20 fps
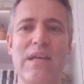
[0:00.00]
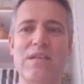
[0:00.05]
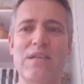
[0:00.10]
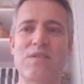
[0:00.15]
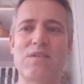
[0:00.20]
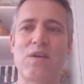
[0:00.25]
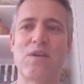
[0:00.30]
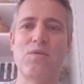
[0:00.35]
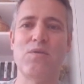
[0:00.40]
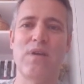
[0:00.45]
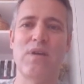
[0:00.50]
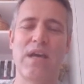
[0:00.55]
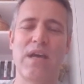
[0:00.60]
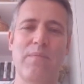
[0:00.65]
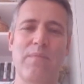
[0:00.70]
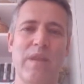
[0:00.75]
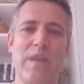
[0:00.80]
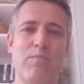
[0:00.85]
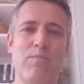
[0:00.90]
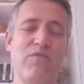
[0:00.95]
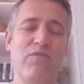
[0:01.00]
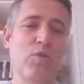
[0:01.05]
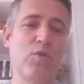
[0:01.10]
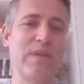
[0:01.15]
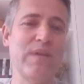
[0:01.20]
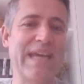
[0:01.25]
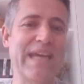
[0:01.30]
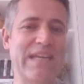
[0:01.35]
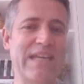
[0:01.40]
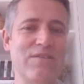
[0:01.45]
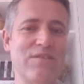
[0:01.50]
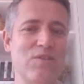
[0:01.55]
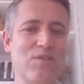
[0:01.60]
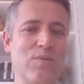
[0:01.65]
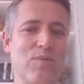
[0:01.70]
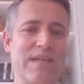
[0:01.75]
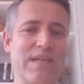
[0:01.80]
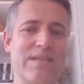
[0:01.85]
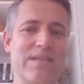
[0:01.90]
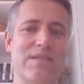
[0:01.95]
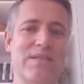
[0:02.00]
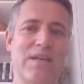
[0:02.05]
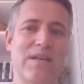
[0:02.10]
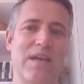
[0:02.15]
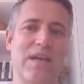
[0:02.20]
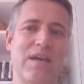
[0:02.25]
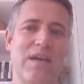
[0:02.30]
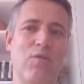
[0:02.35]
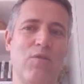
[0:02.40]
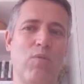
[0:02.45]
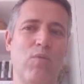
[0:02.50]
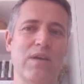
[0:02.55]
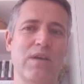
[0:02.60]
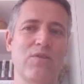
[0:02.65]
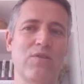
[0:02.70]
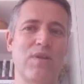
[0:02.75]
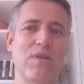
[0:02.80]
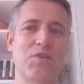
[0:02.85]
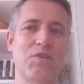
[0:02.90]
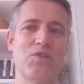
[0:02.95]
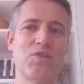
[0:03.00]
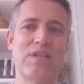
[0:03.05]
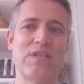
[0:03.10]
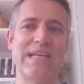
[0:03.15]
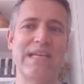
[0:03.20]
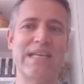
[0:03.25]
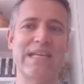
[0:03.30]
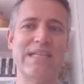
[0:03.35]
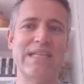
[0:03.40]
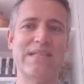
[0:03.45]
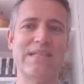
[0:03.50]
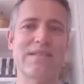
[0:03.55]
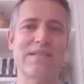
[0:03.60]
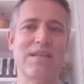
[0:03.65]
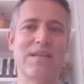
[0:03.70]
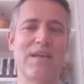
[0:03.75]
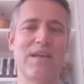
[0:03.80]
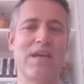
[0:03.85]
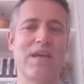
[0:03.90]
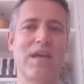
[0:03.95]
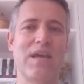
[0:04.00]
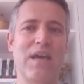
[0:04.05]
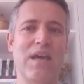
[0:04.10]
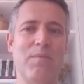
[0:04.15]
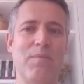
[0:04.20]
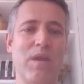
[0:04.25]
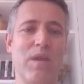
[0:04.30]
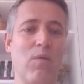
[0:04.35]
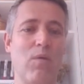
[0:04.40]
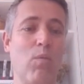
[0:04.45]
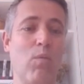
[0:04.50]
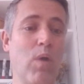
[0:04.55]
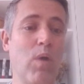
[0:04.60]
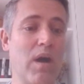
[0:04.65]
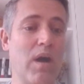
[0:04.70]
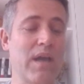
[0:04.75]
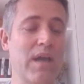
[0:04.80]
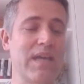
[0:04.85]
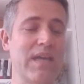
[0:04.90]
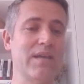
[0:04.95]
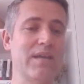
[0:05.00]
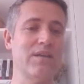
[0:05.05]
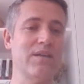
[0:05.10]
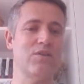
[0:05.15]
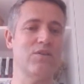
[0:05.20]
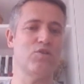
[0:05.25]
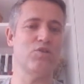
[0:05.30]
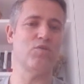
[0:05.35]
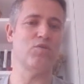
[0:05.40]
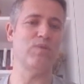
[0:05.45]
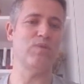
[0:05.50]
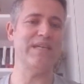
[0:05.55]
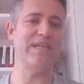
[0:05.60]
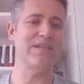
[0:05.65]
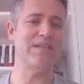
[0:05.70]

So before we get into it, one question is, why should